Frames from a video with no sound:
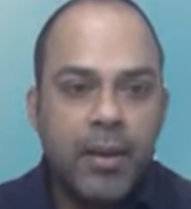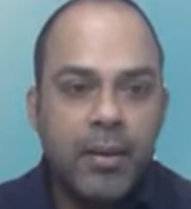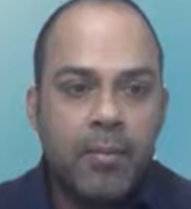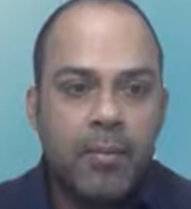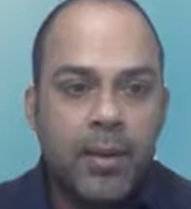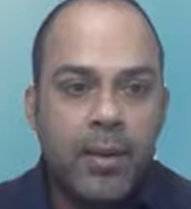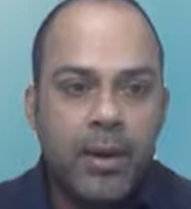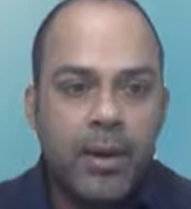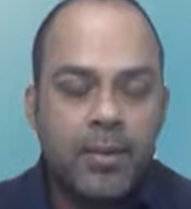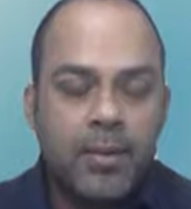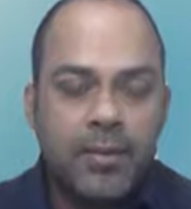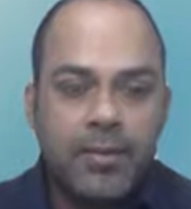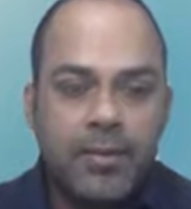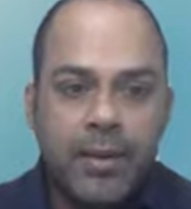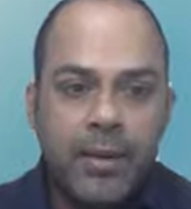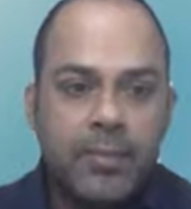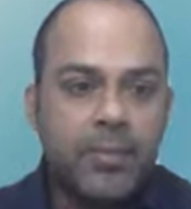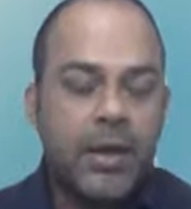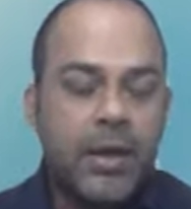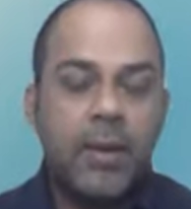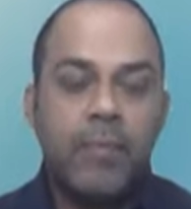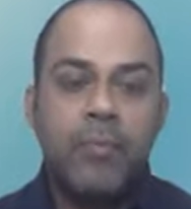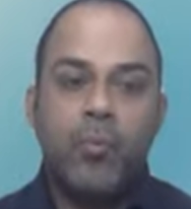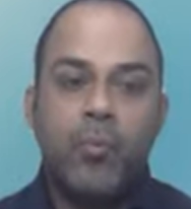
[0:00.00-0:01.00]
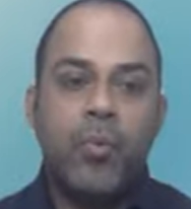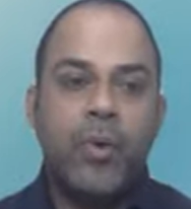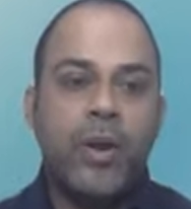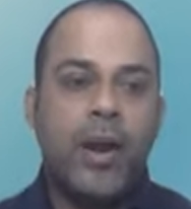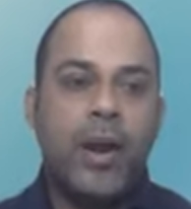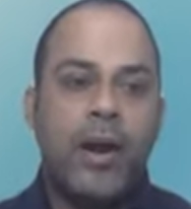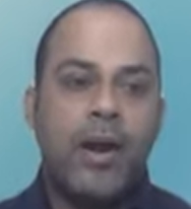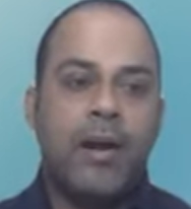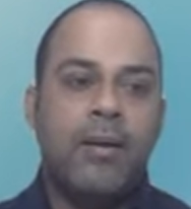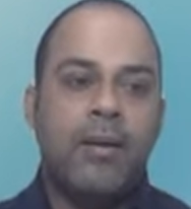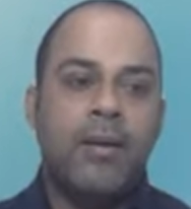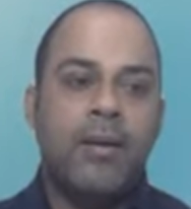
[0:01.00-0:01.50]
But at the same time, we
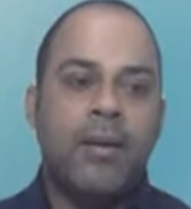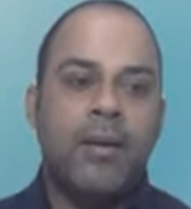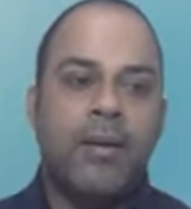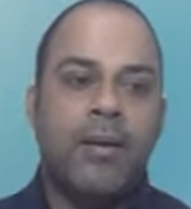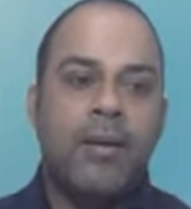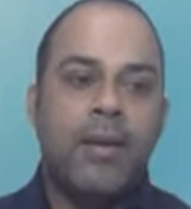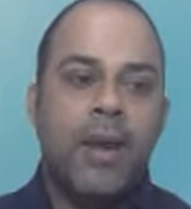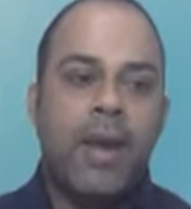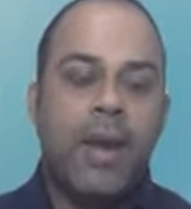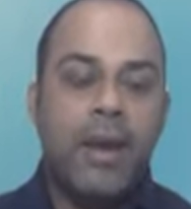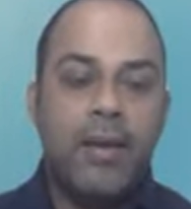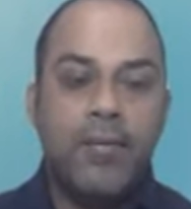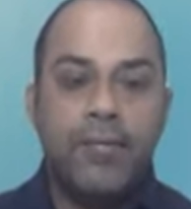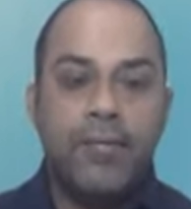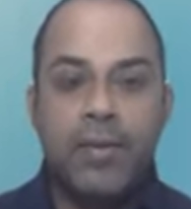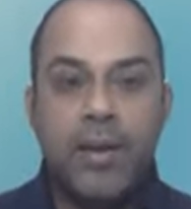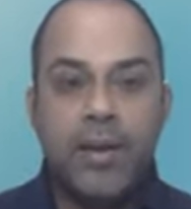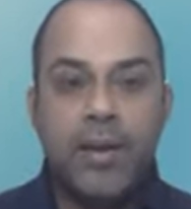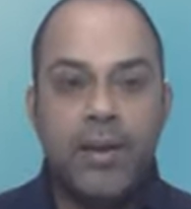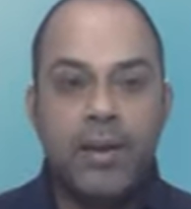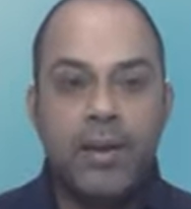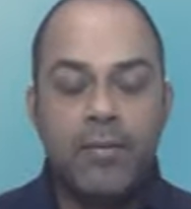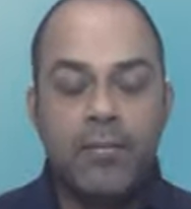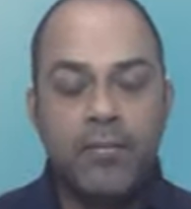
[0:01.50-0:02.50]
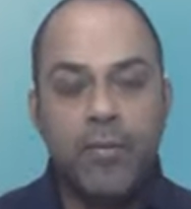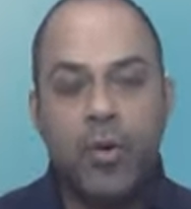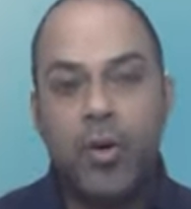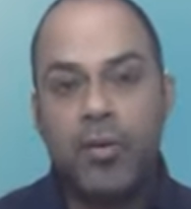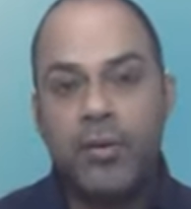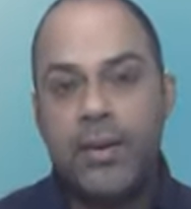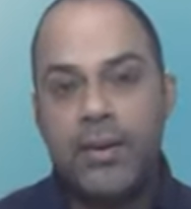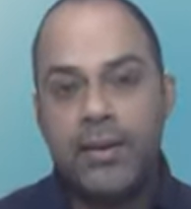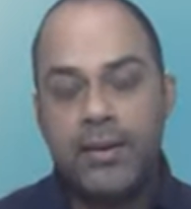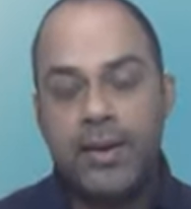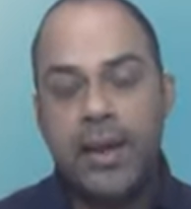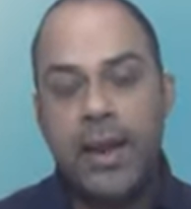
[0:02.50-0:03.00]
are heavily
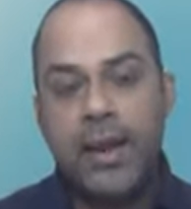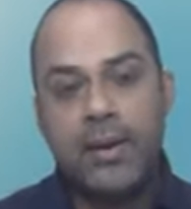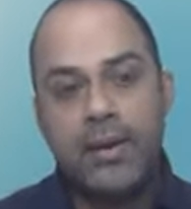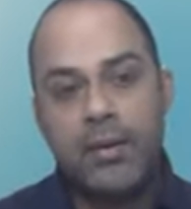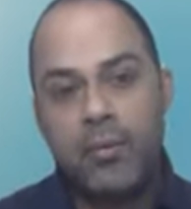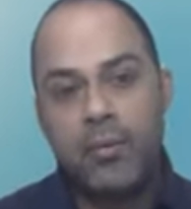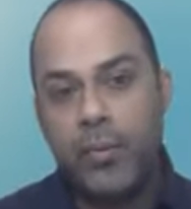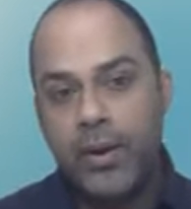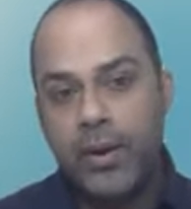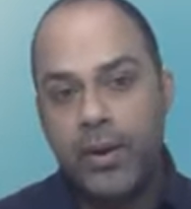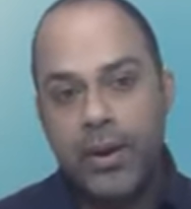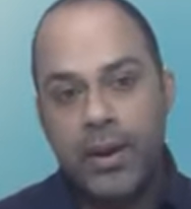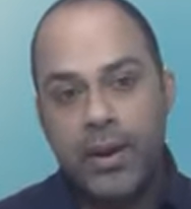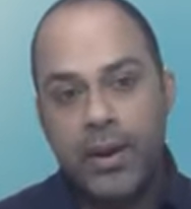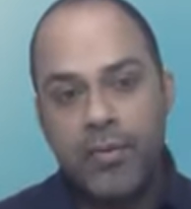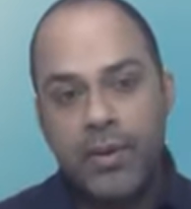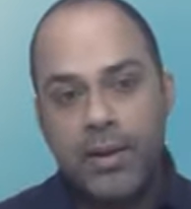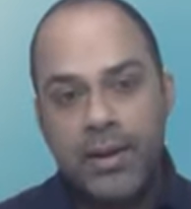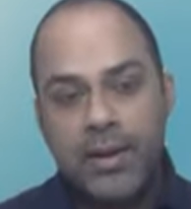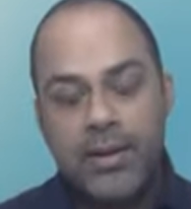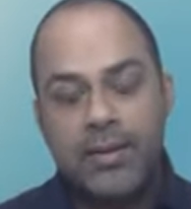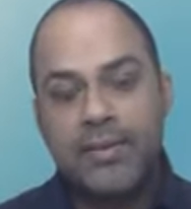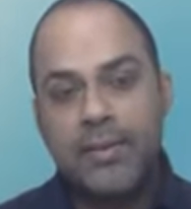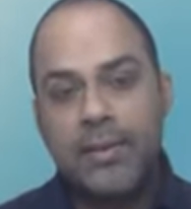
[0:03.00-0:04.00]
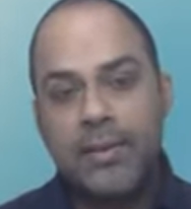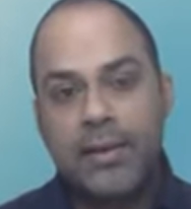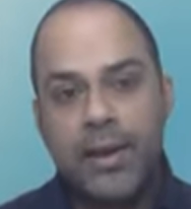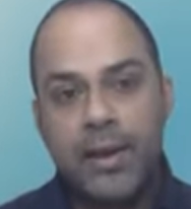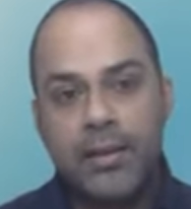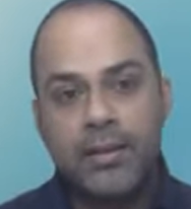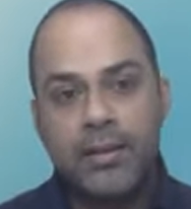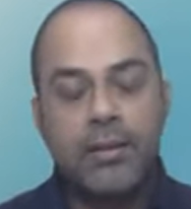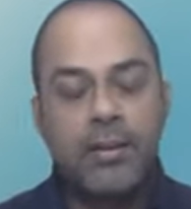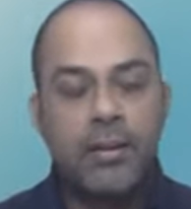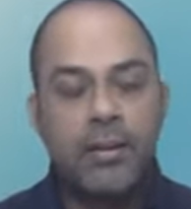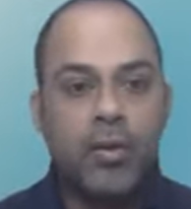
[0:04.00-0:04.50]
involved in tech. We are releasing
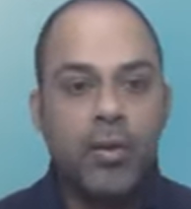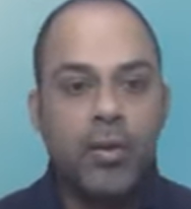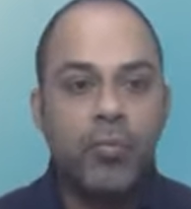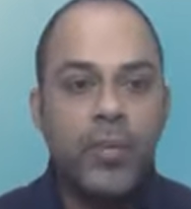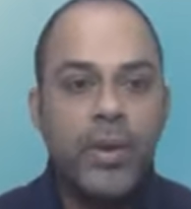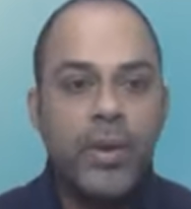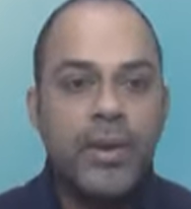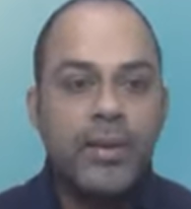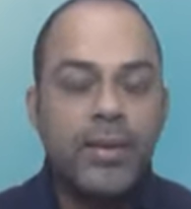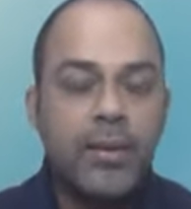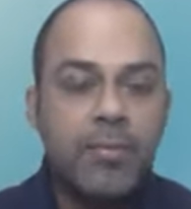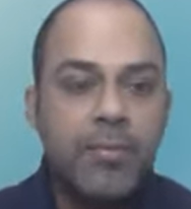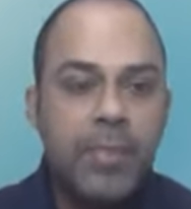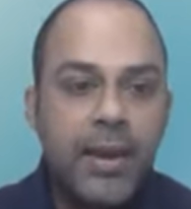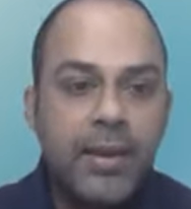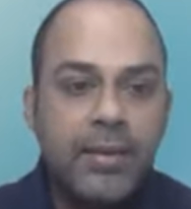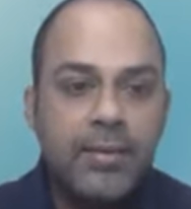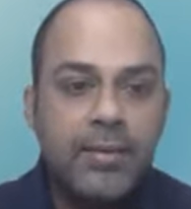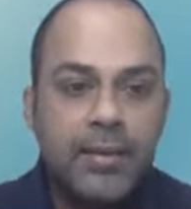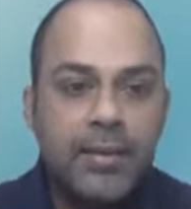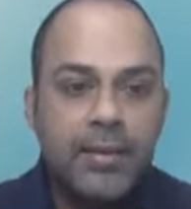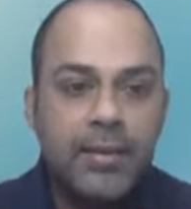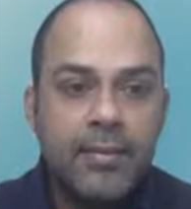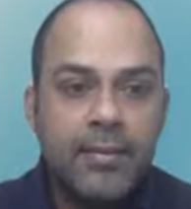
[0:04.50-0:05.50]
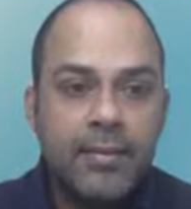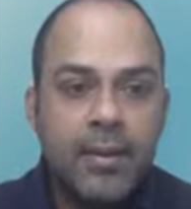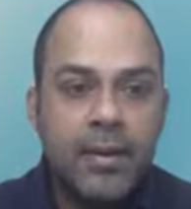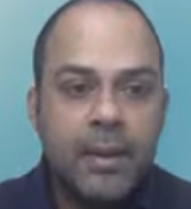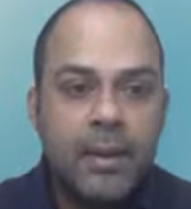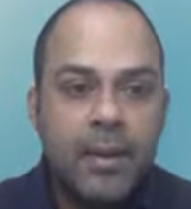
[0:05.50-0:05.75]
it on a weekly basis